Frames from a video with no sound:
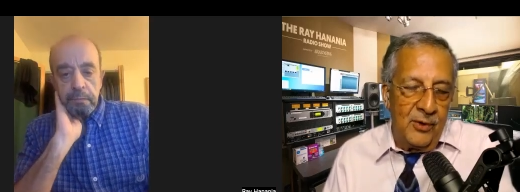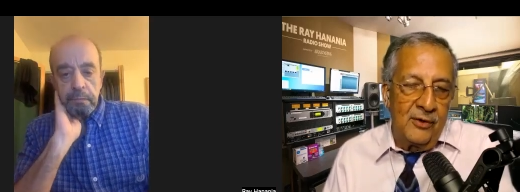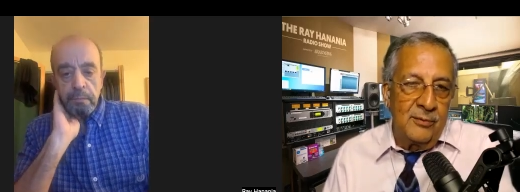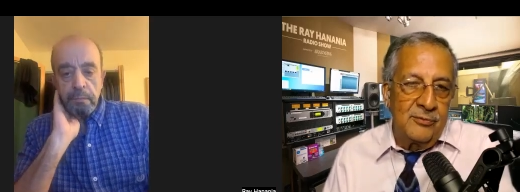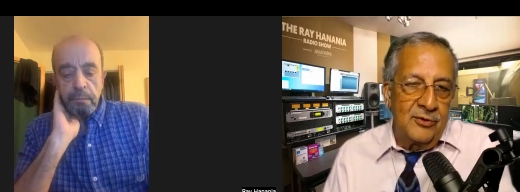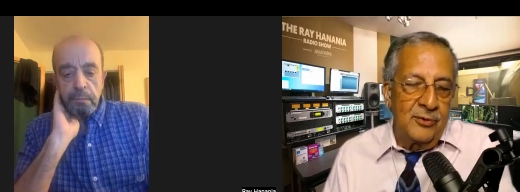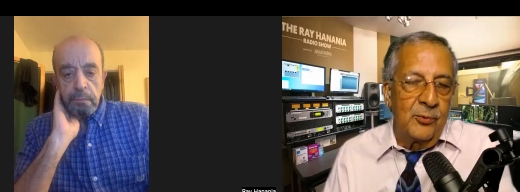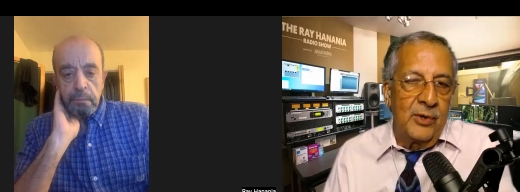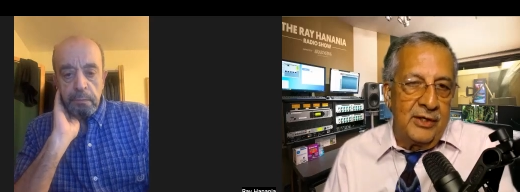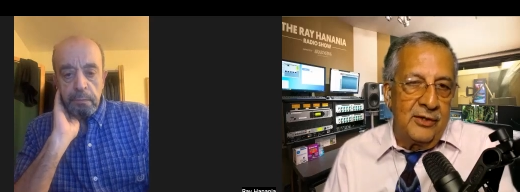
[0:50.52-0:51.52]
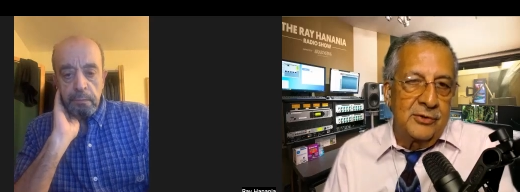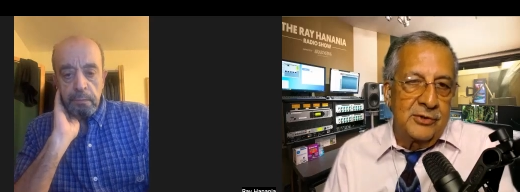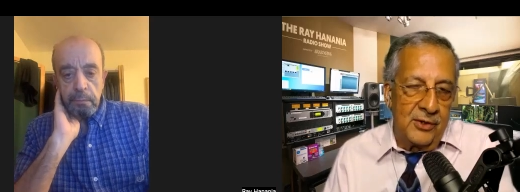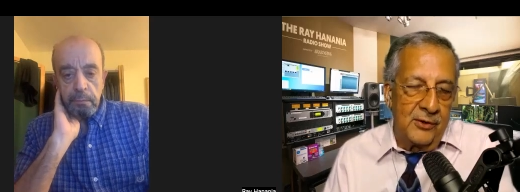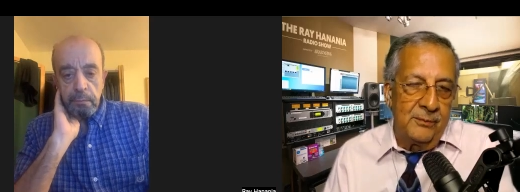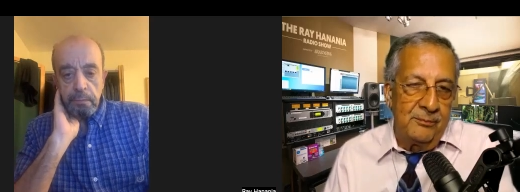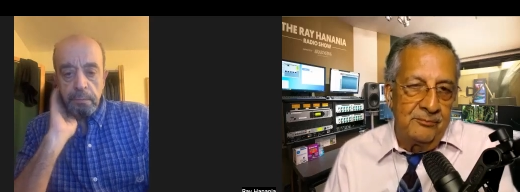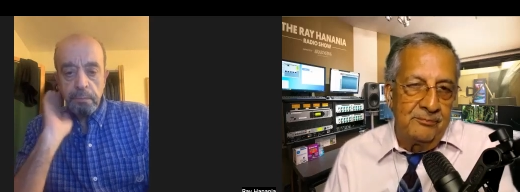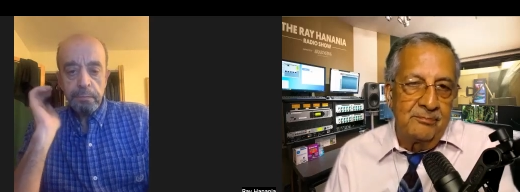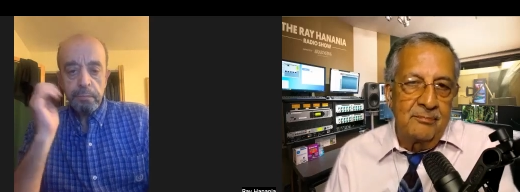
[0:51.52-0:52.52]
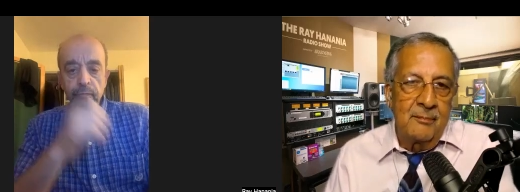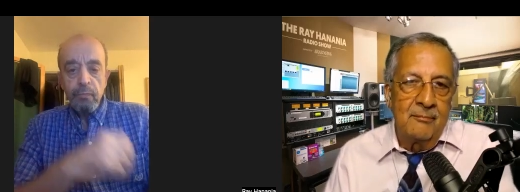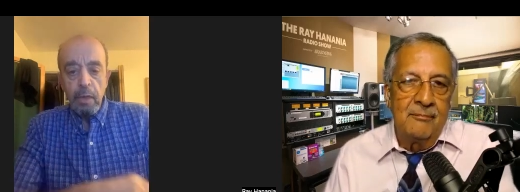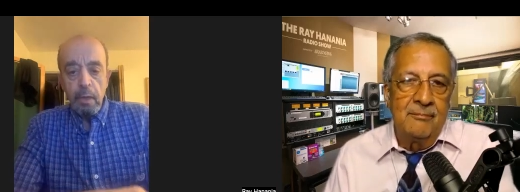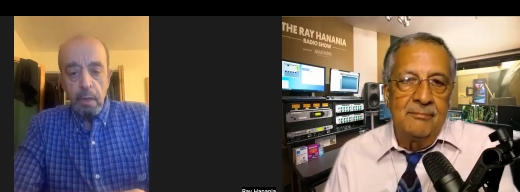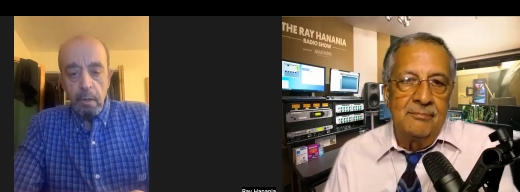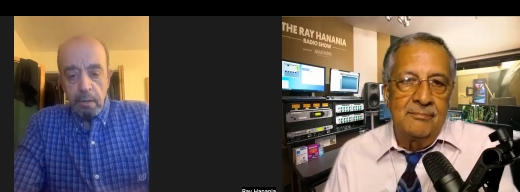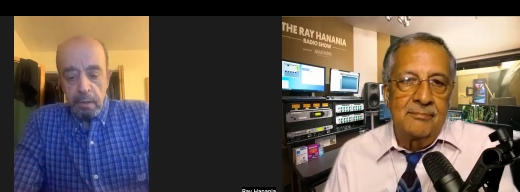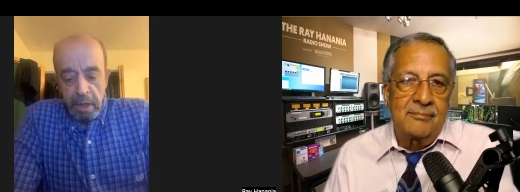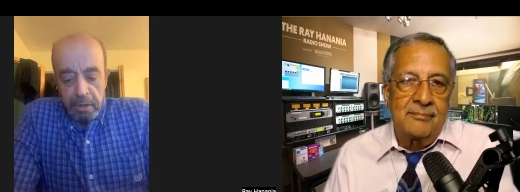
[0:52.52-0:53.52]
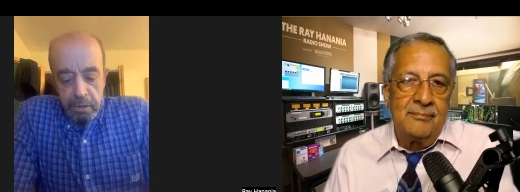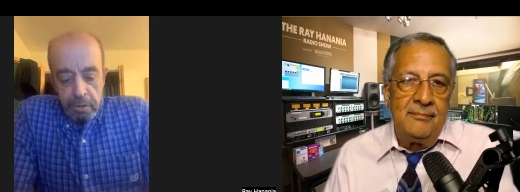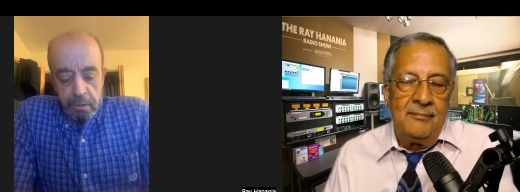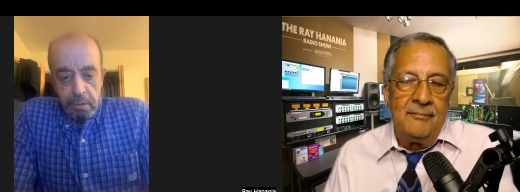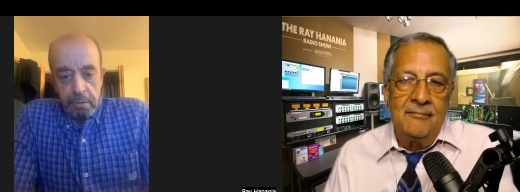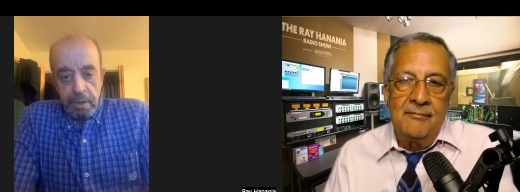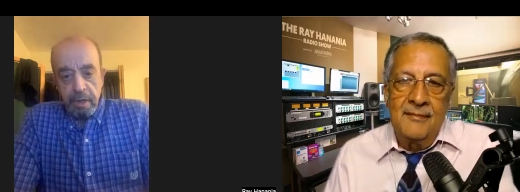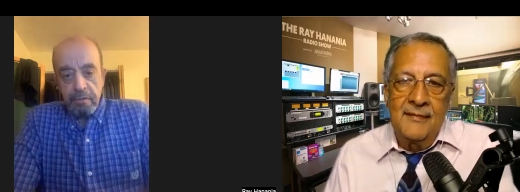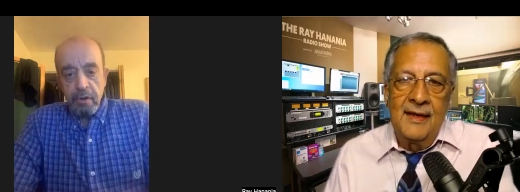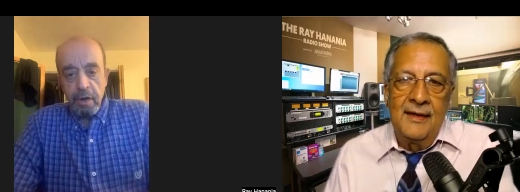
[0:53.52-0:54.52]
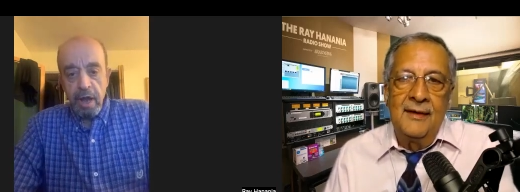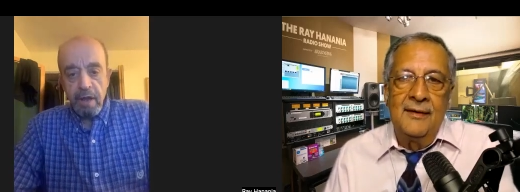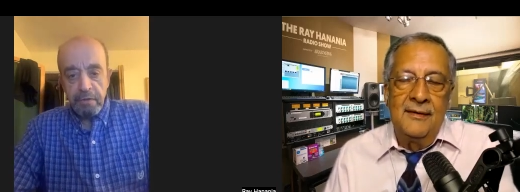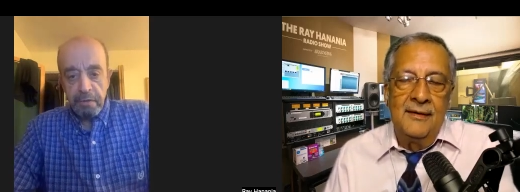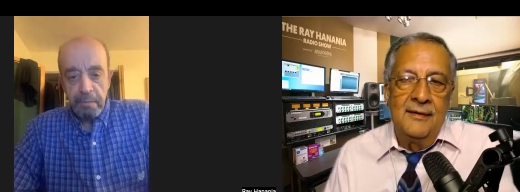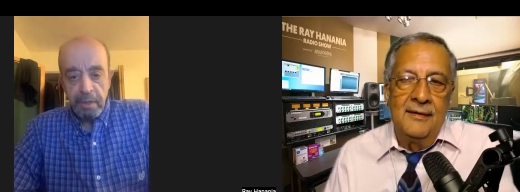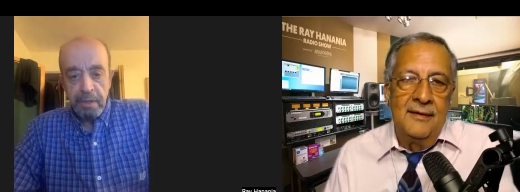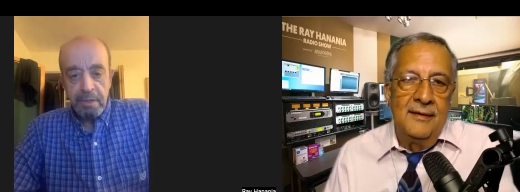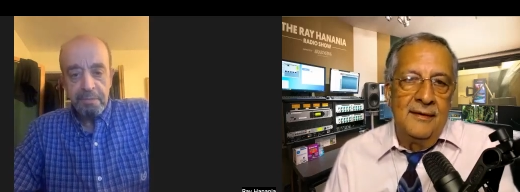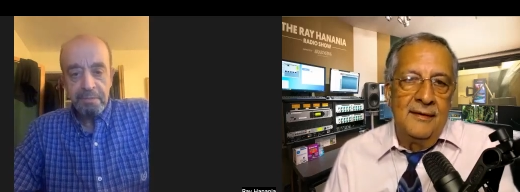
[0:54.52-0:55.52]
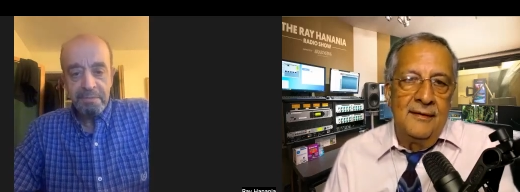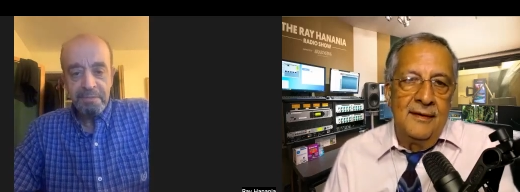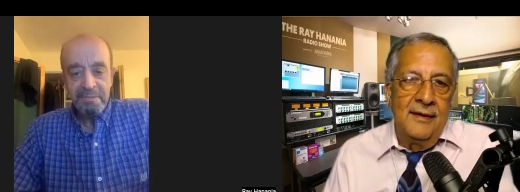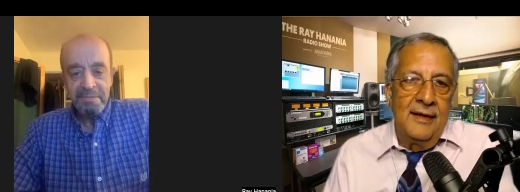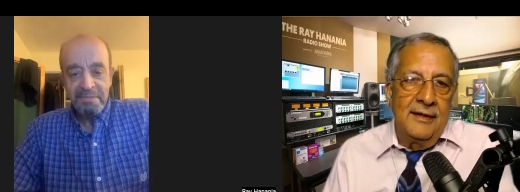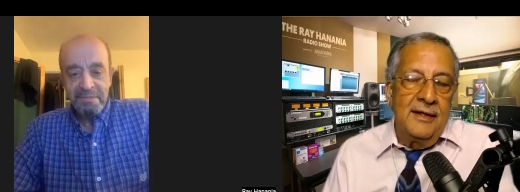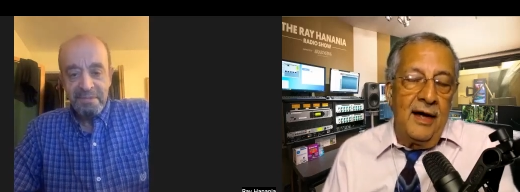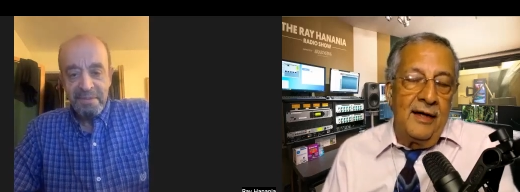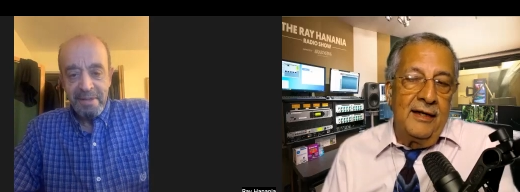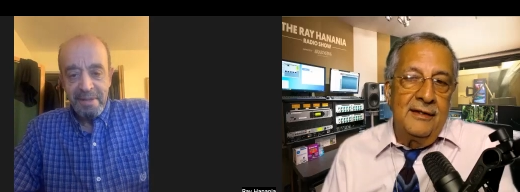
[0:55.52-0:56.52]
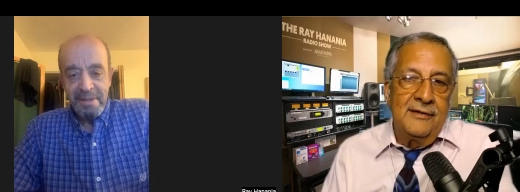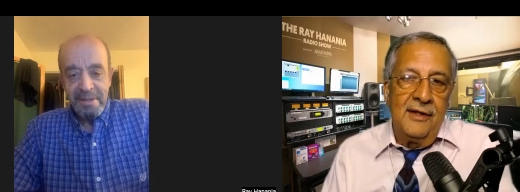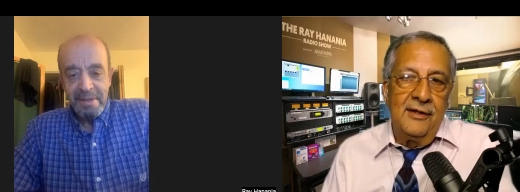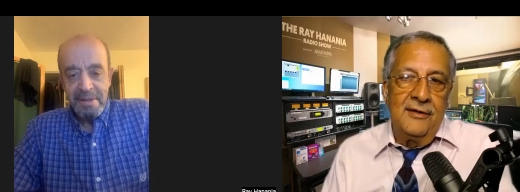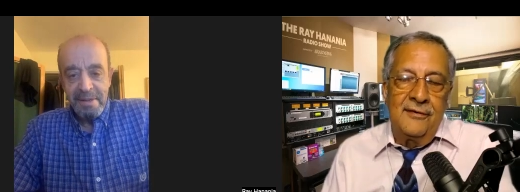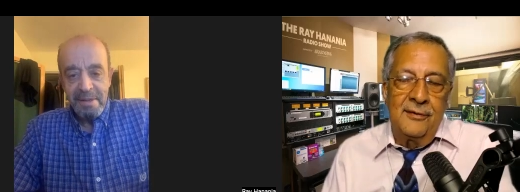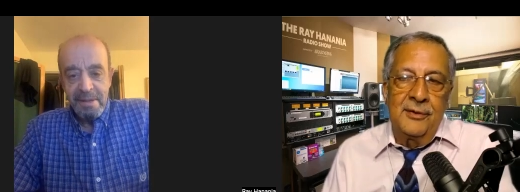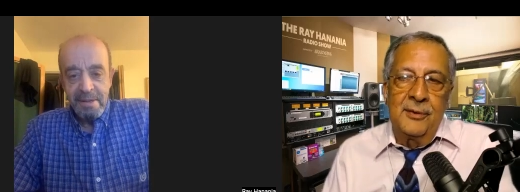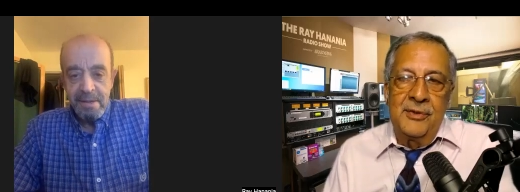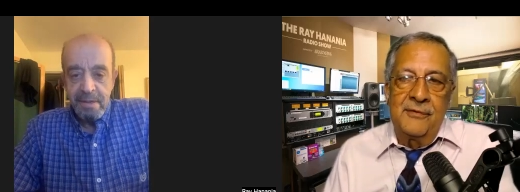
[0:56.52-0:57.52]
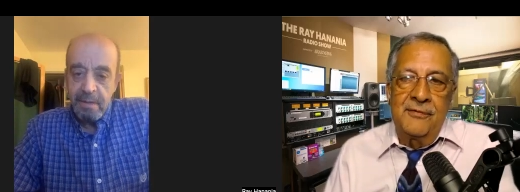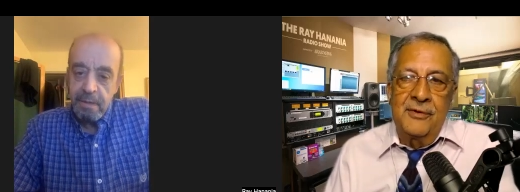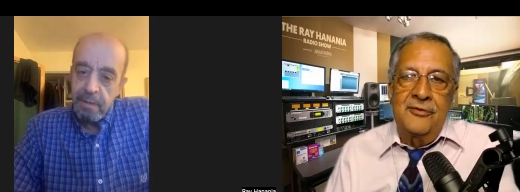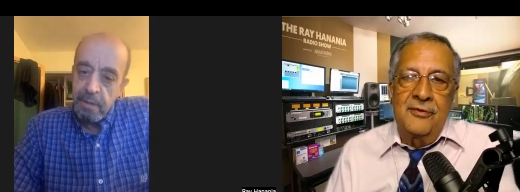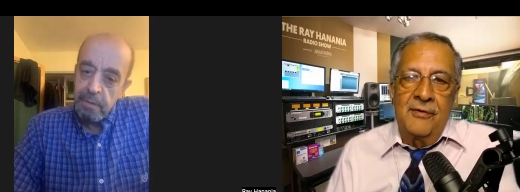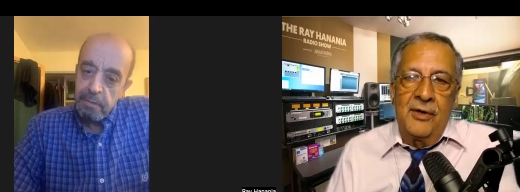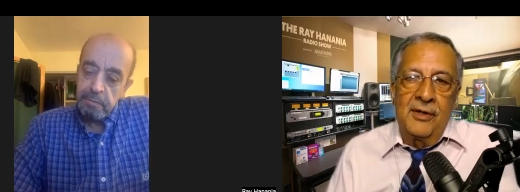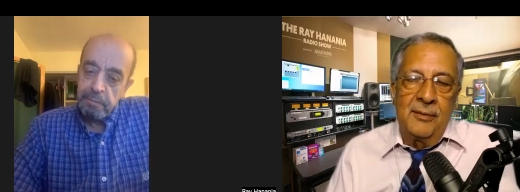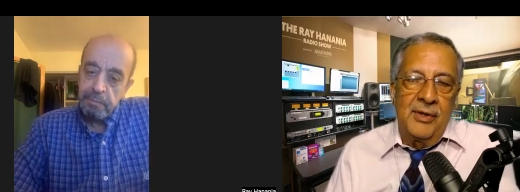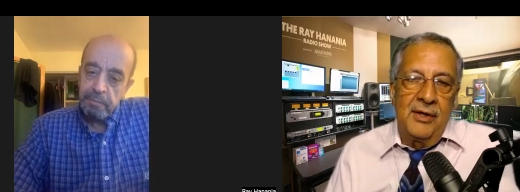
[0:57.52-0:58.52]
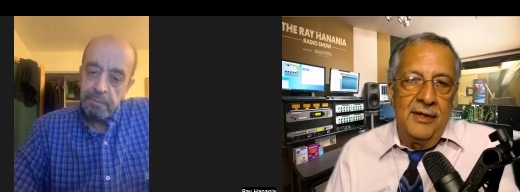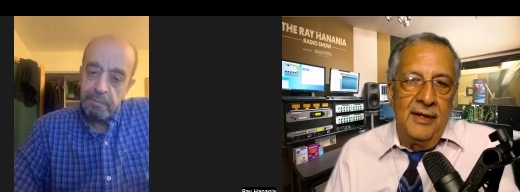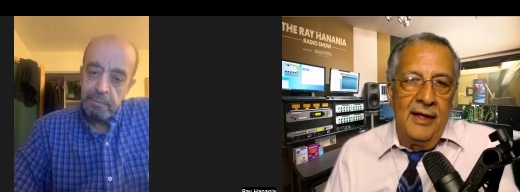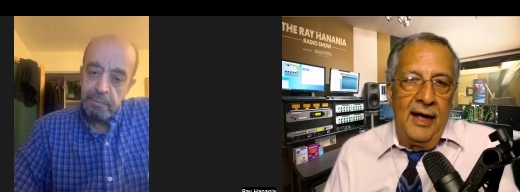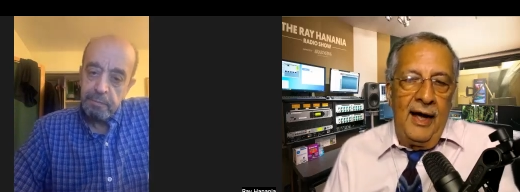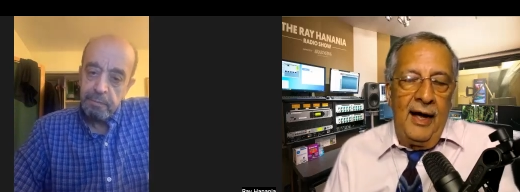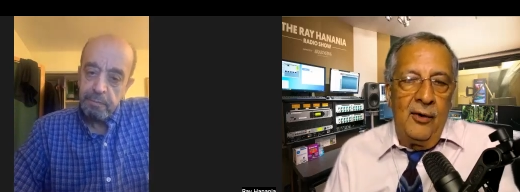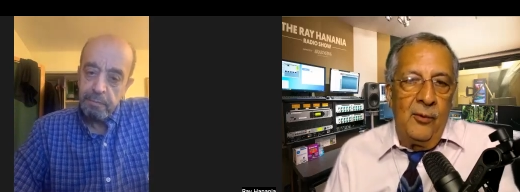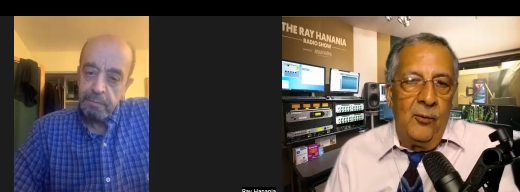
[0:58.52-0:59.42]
Speaker 1: welcome to the radio show.
Speaker 2: Thank you, Ray, for having
Speaker 1: me. Yeah, and tell us a little bit first of all about how